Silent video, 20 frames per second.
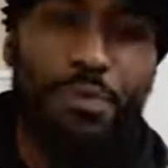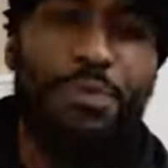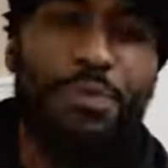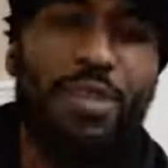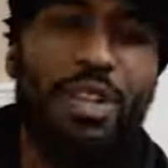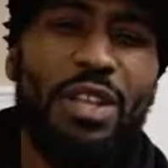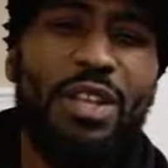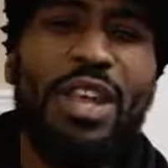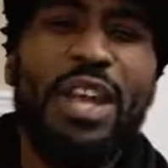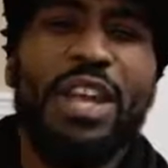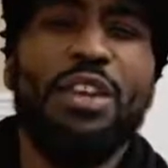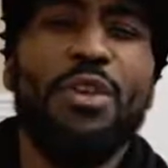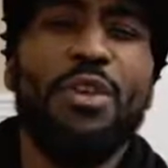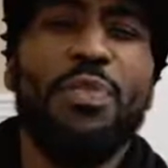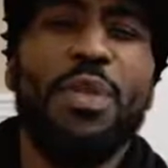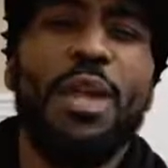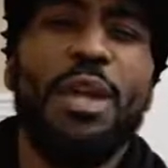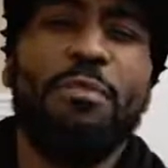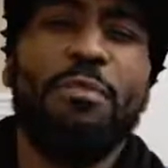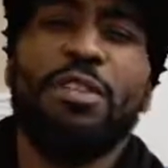Ain't no
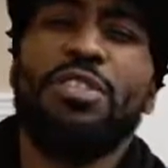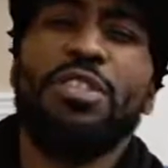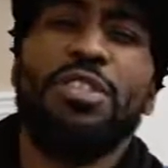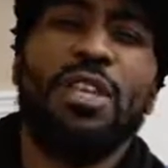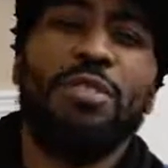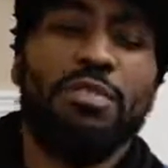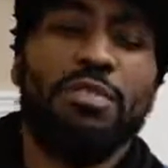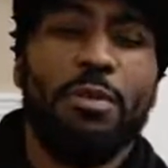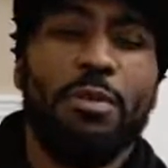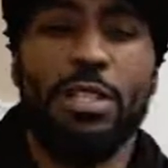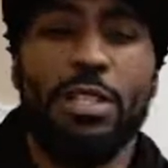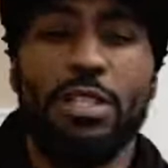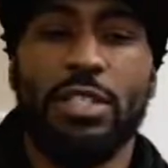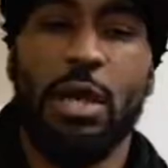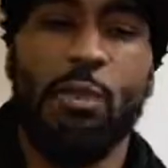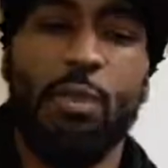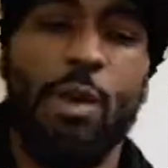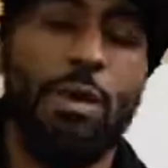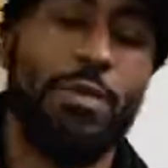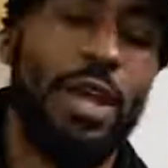thing, but just give us some insight,
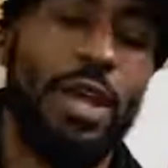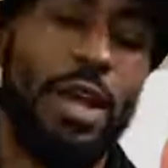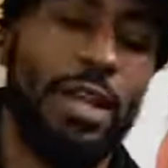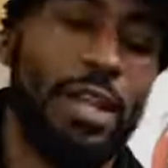I guess.